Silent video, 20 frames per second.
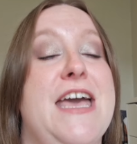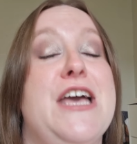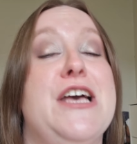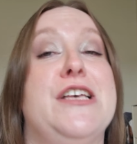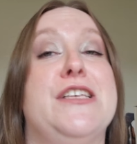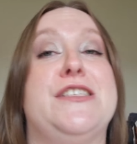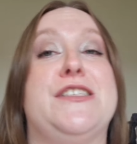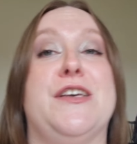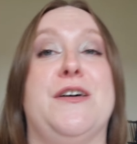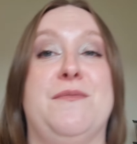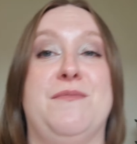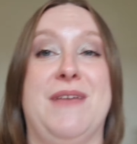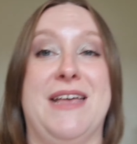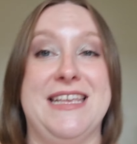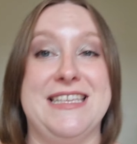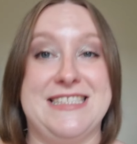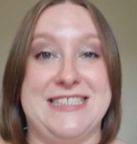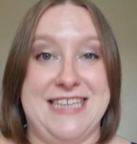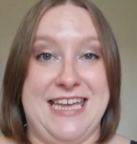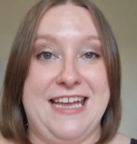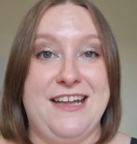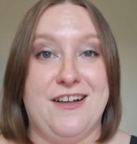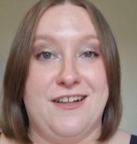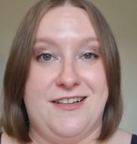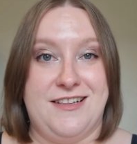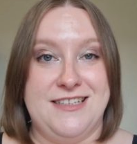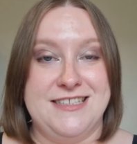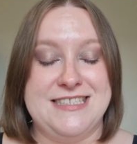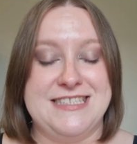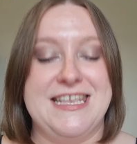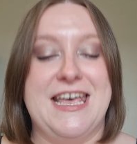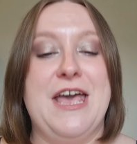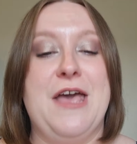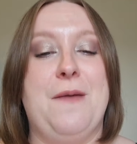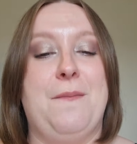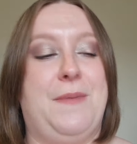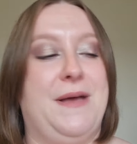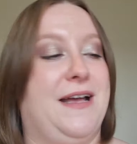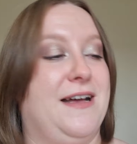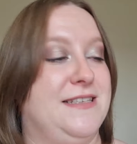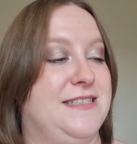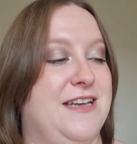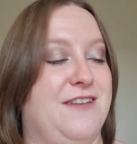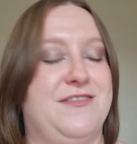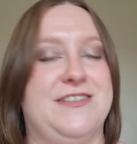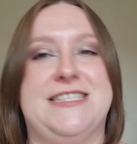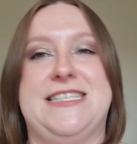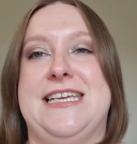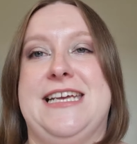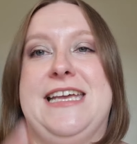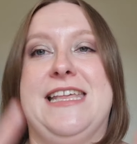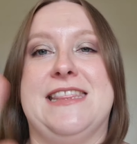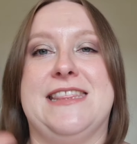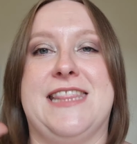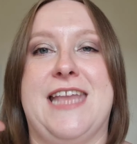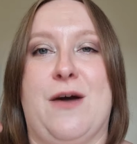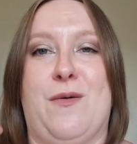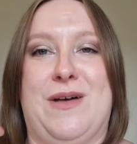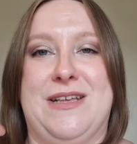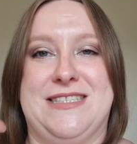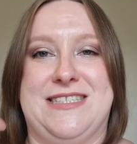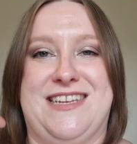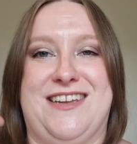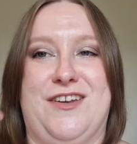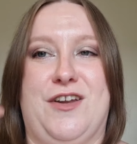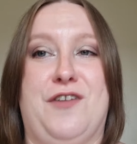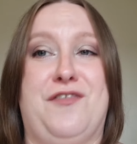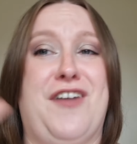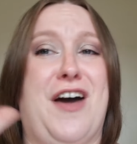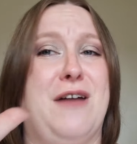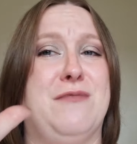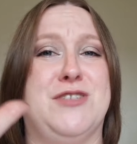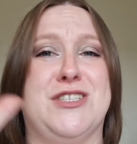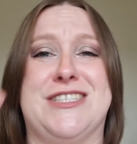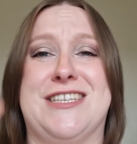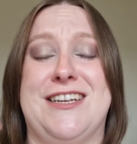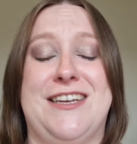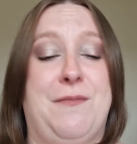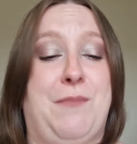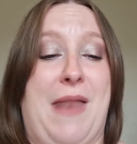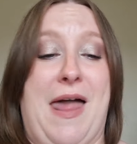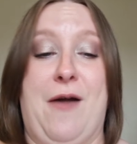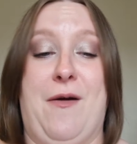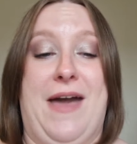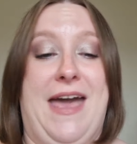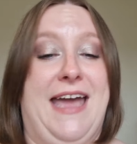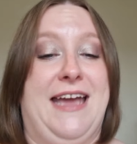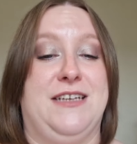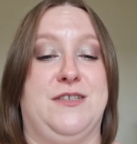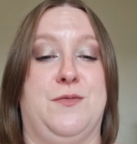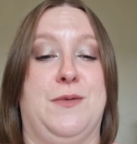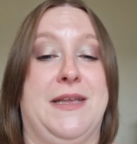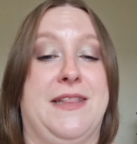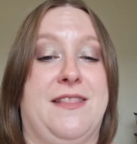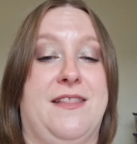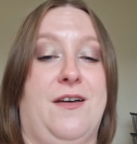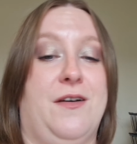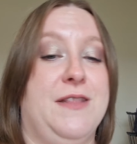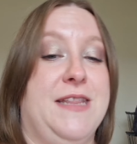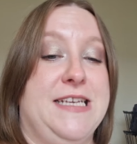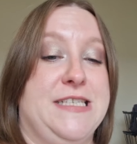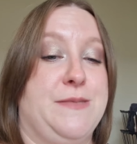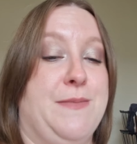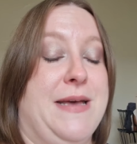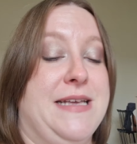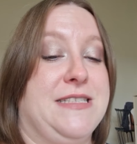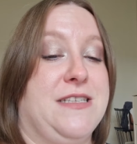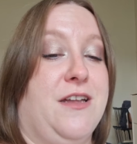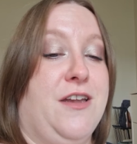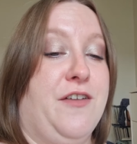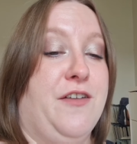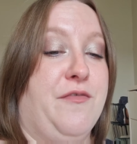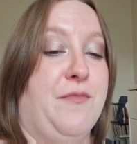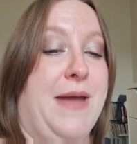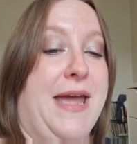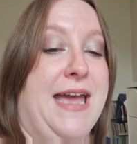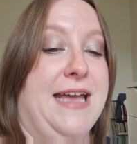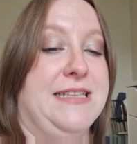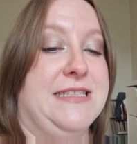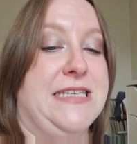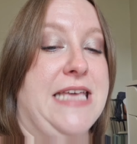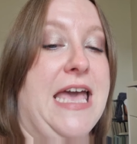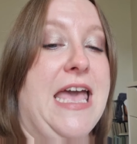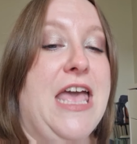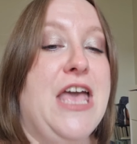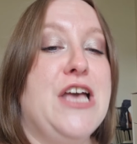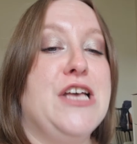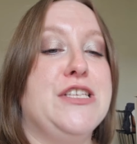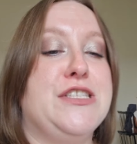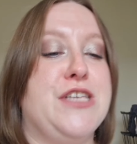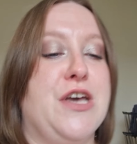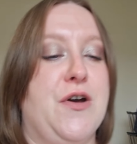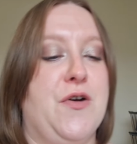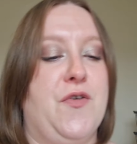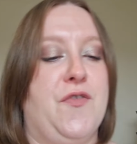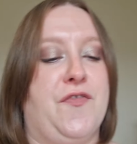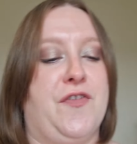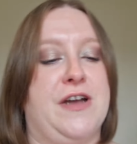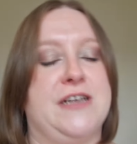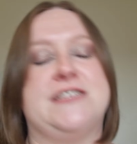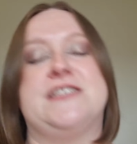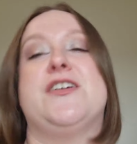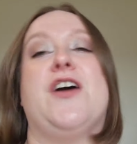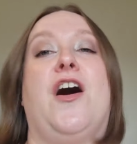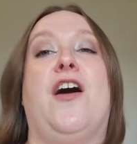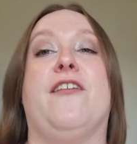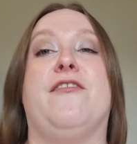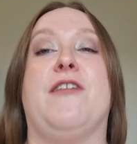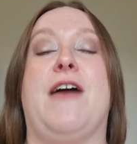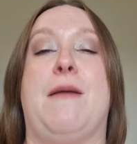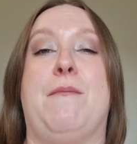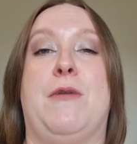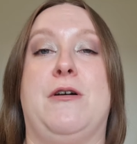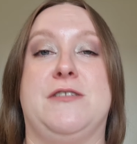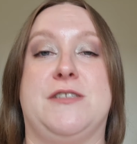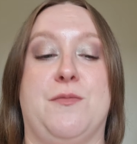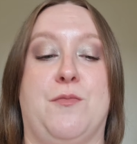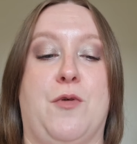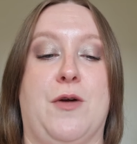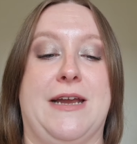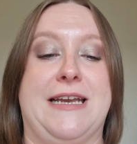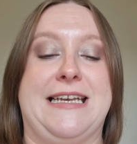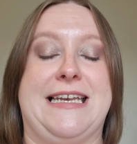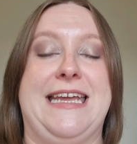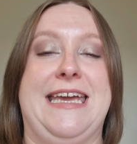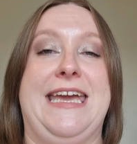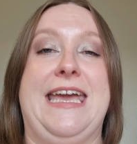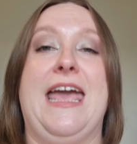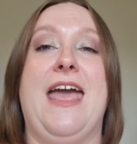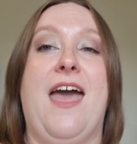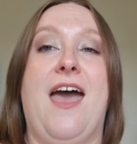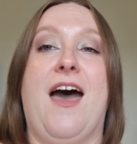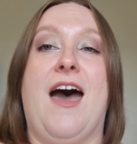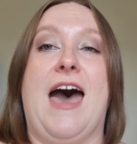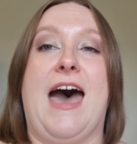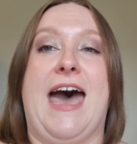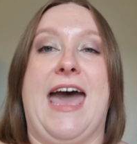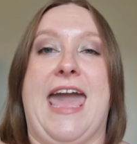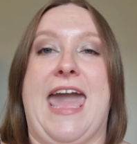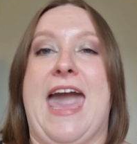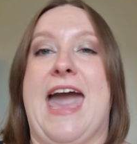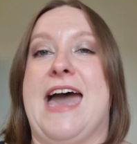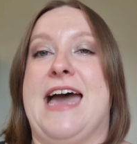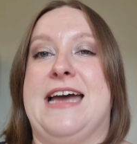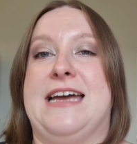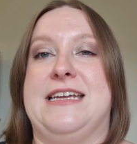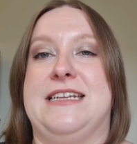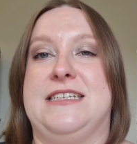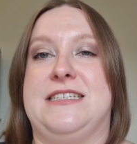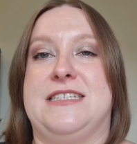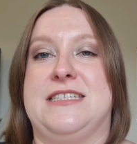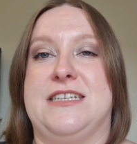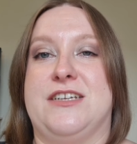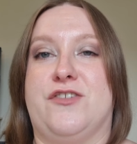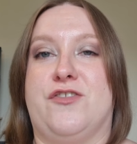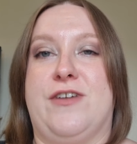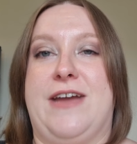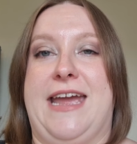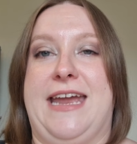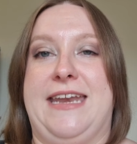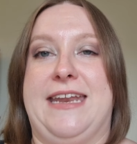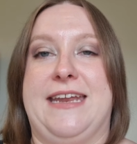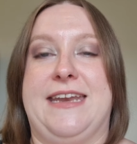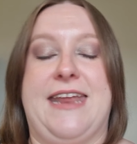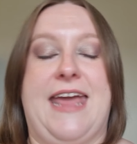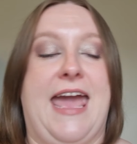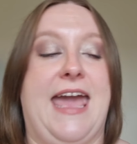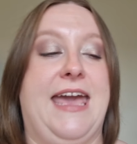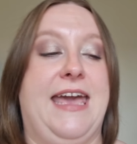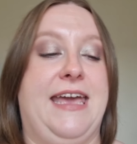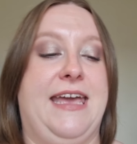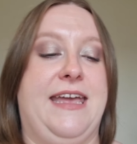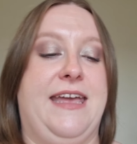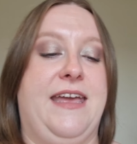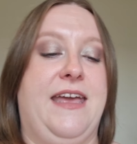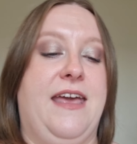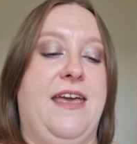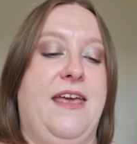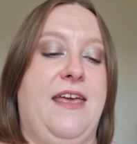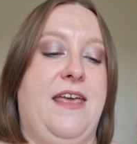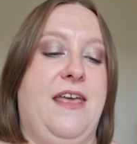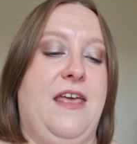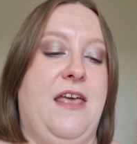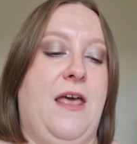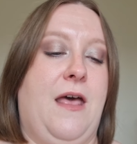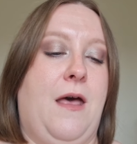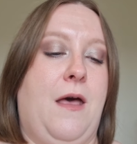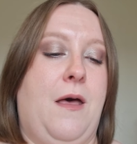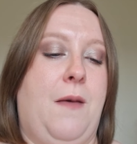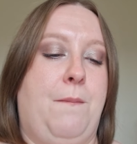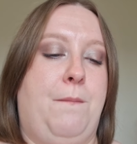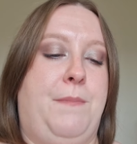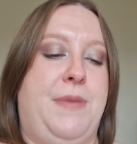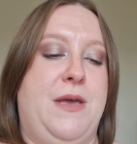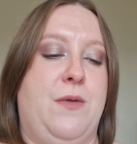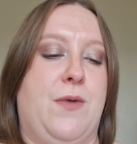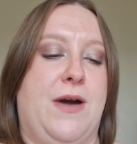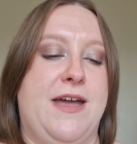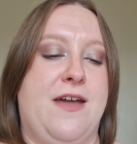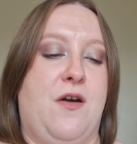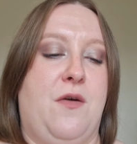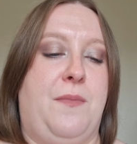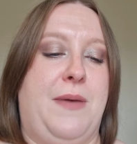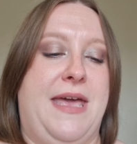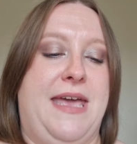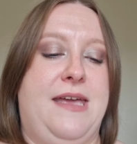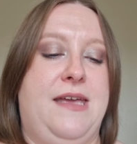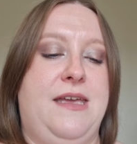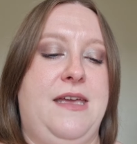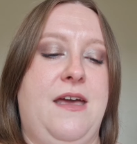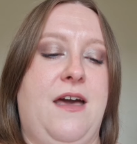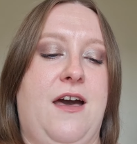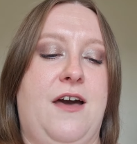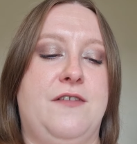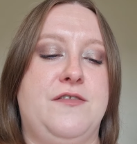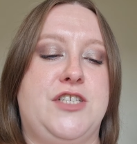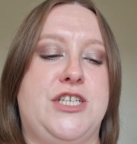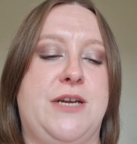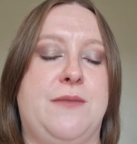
some singles, because obviously that wasn't enough. I'm just going to plow ahead with this mess all over my hands. So first off, and most importantly, I had created a BYOP of